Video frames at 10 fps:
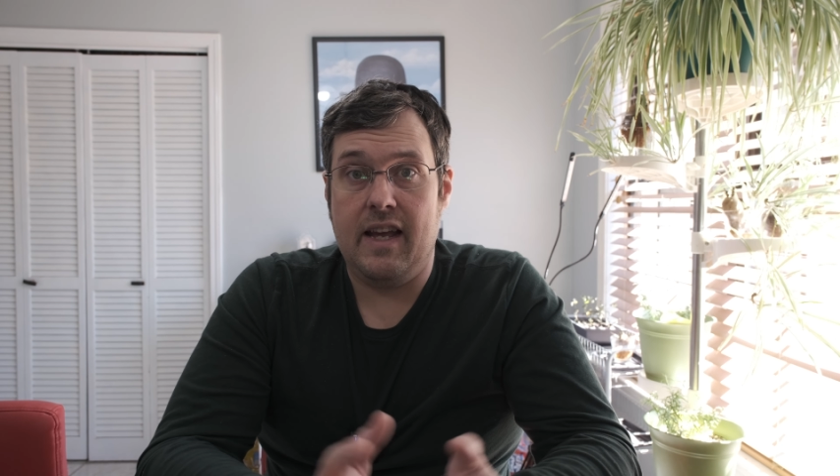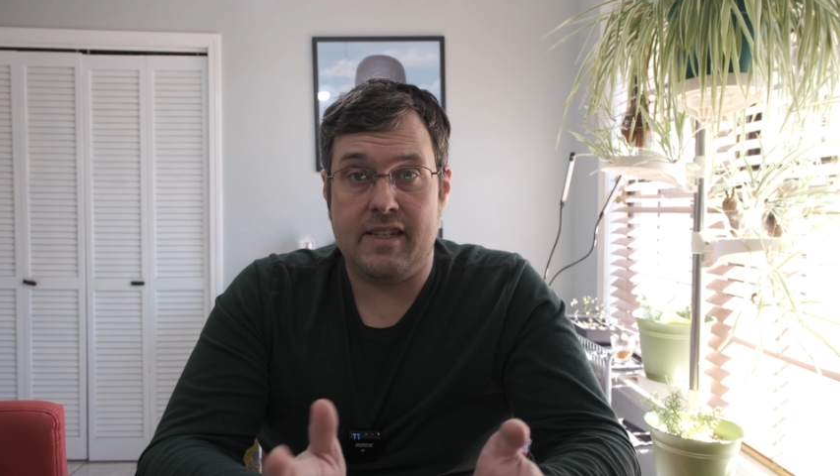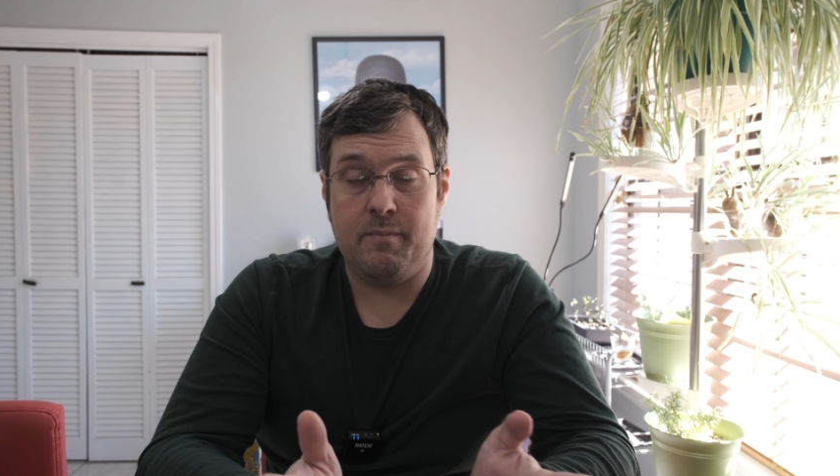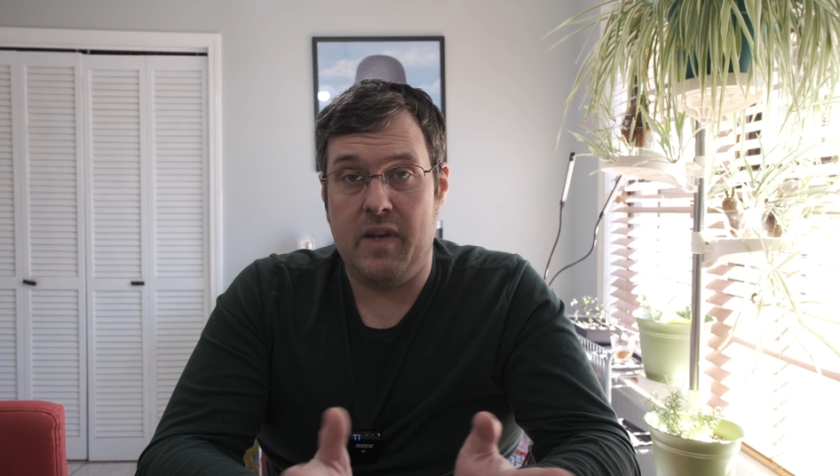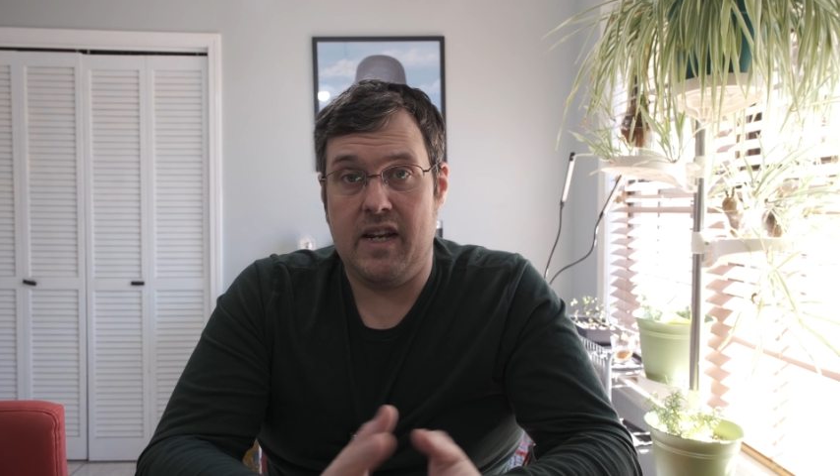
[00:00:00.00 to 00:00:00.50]

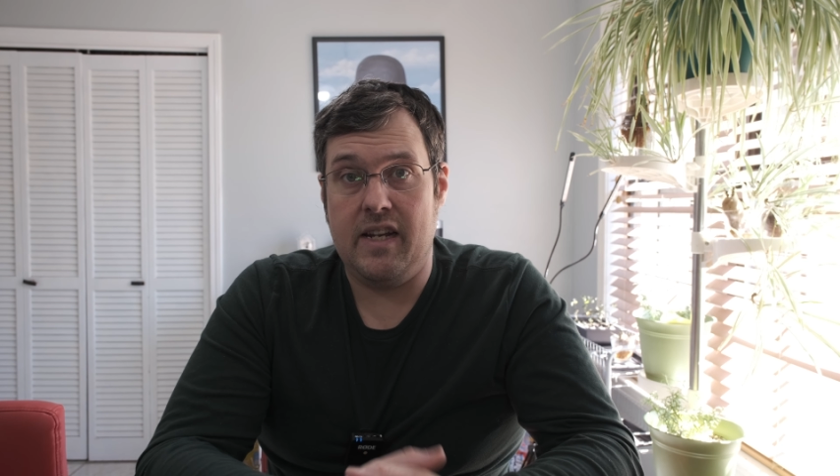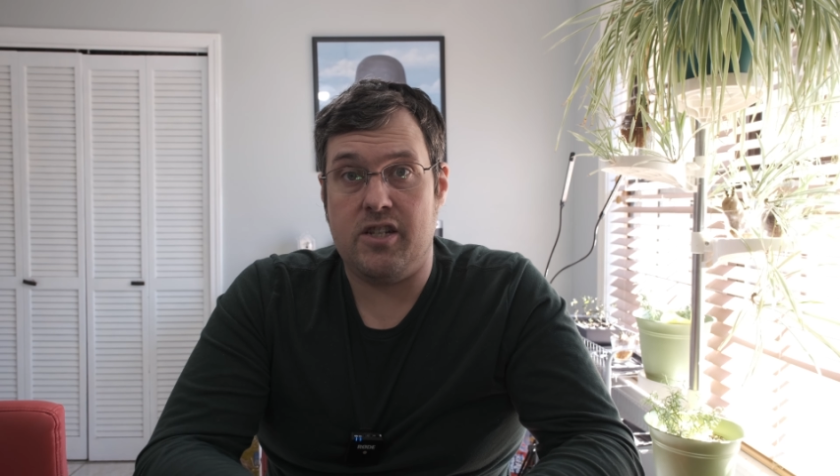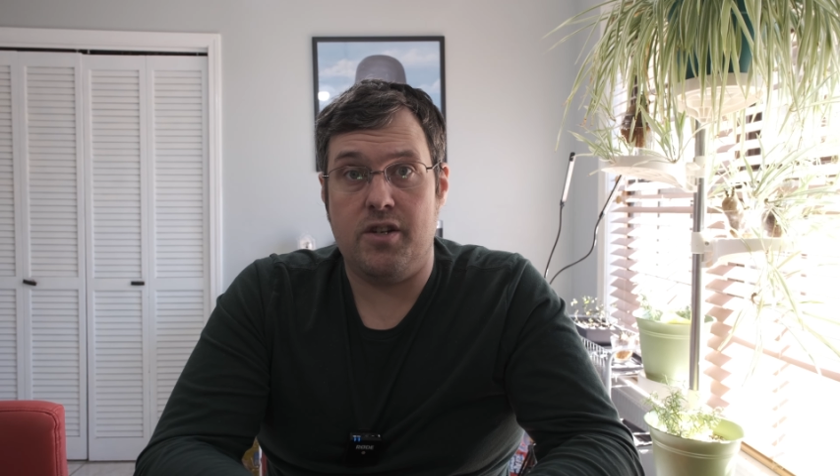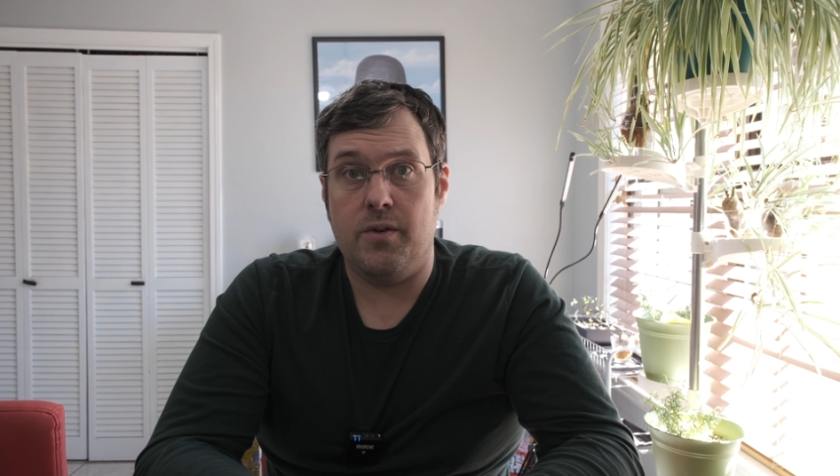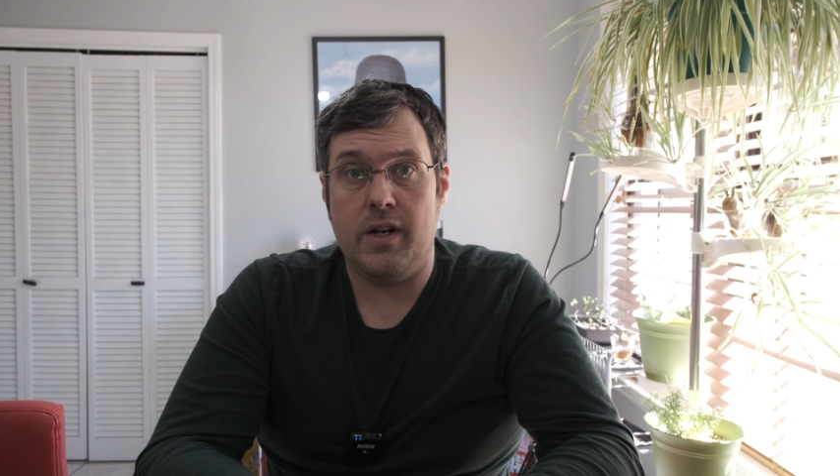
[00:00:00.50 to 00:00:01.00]
hasn't been an
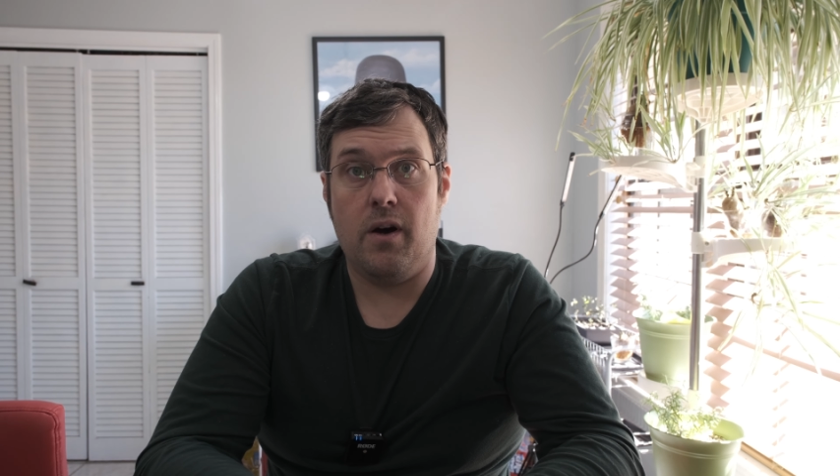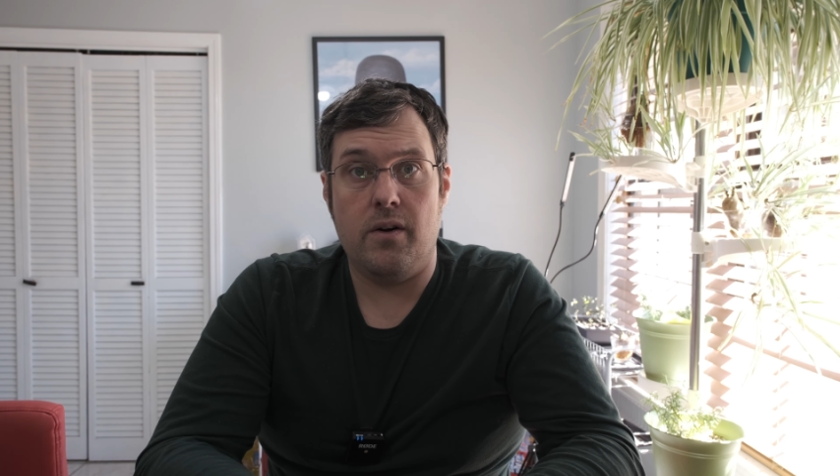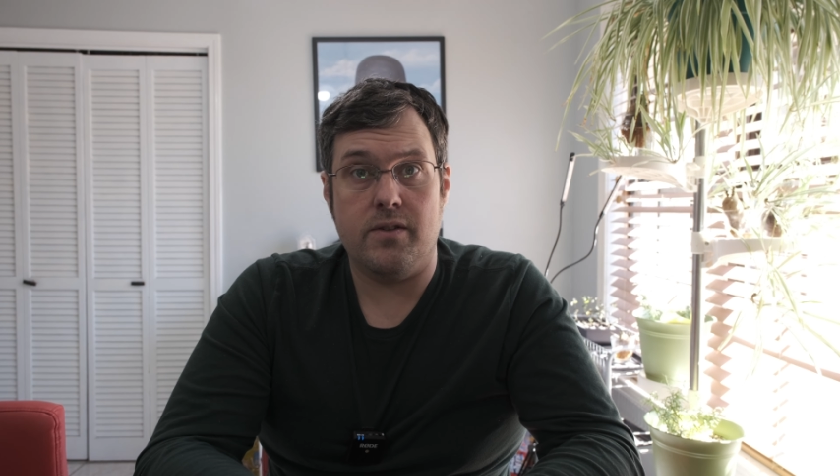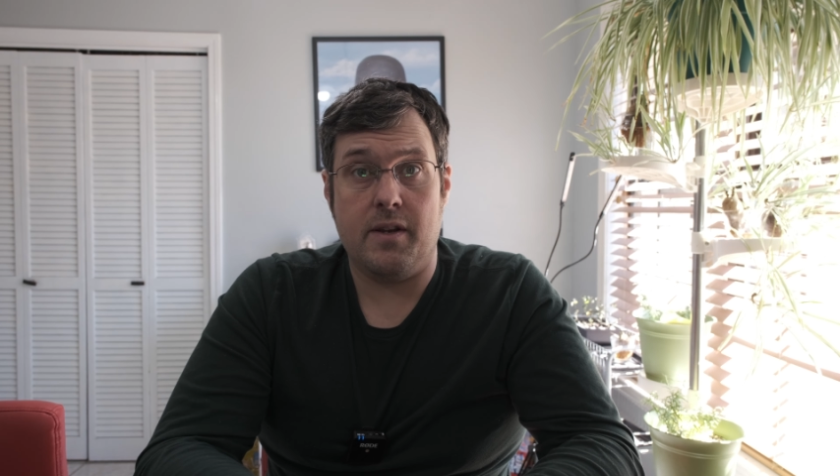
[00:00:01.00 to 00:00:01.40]
issue at all.